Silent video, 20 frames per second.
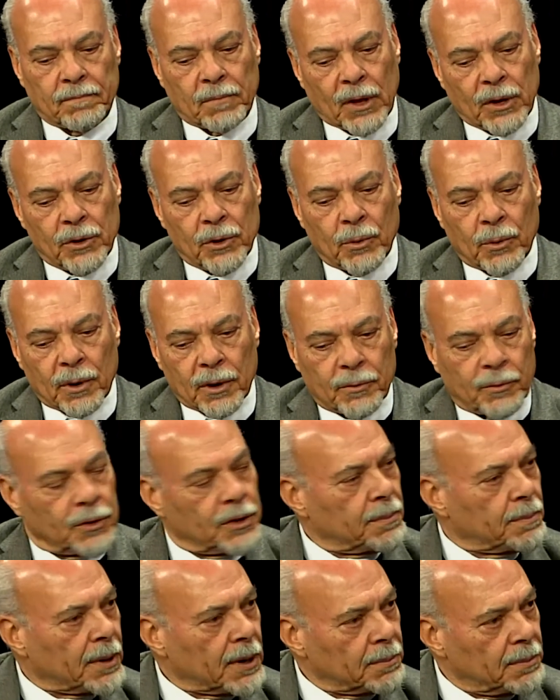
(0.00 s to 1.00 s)
You work with
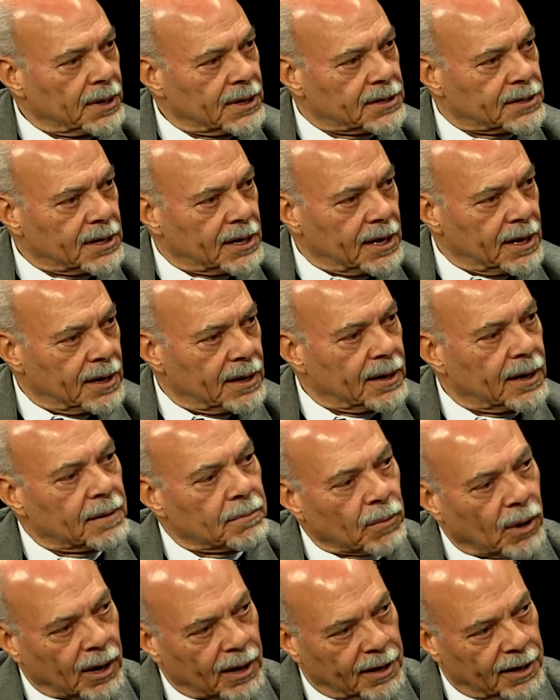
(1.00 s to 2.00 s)
the publicity and
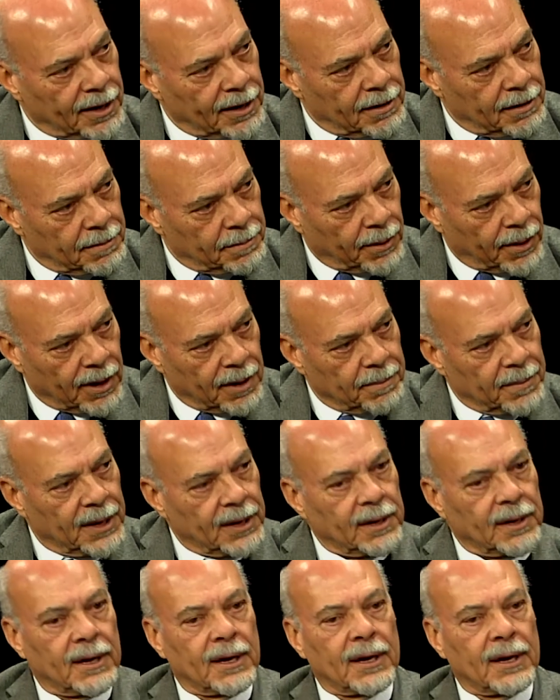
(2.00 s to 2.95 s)
marketing department.